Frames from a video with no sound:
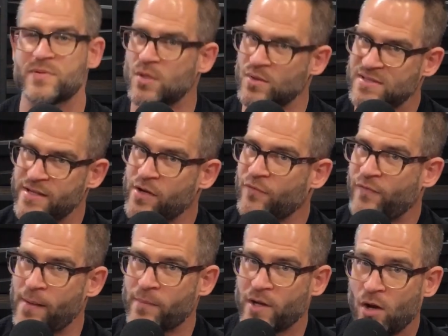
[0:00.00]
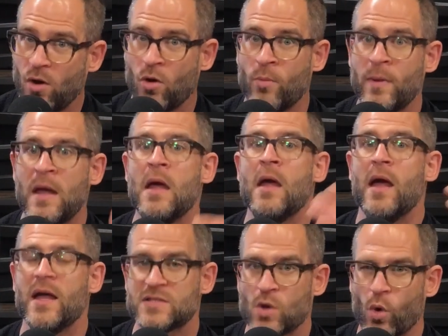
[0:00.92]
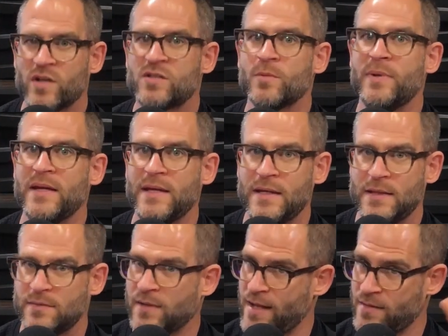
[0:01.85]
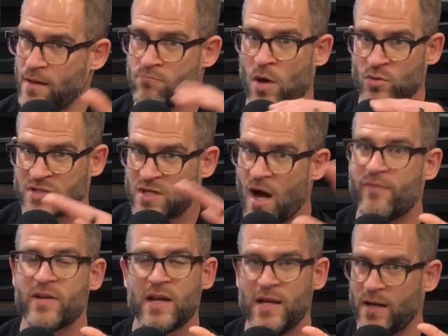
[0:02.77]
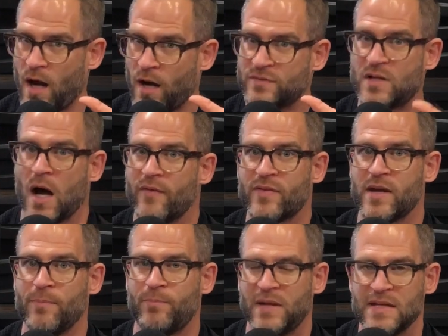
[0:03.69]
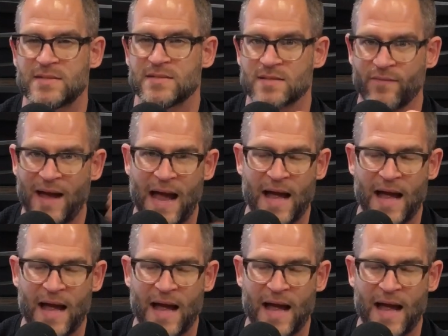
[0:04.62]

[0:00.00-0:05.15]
So a single family home is going to be like the most coveted of coveted pieces of